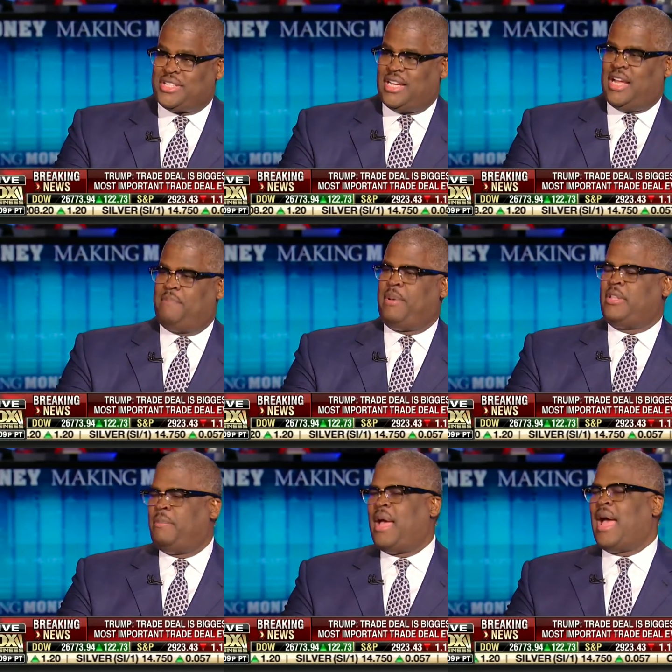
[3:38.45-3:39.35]

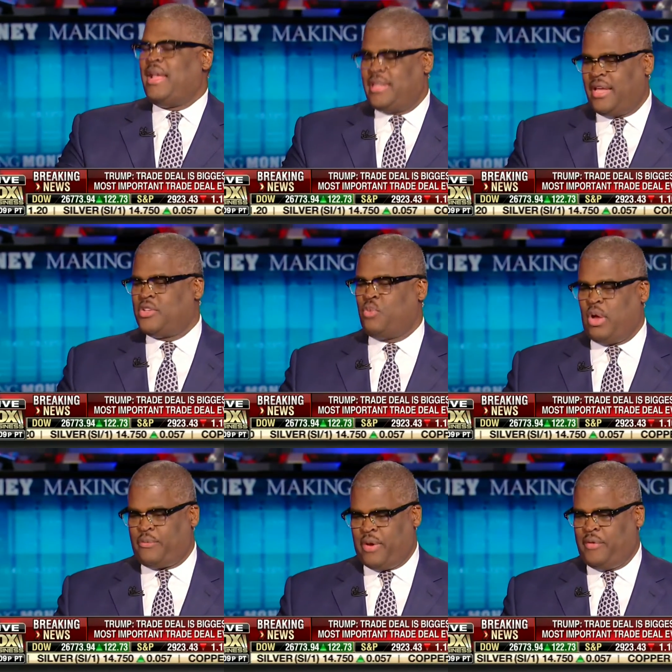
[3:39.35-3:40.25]
I think it's
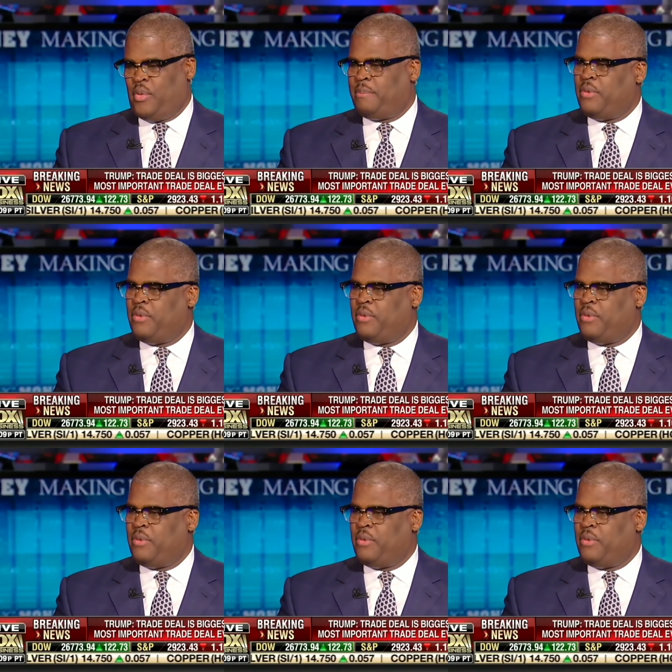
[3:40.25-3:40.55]
well for everyone.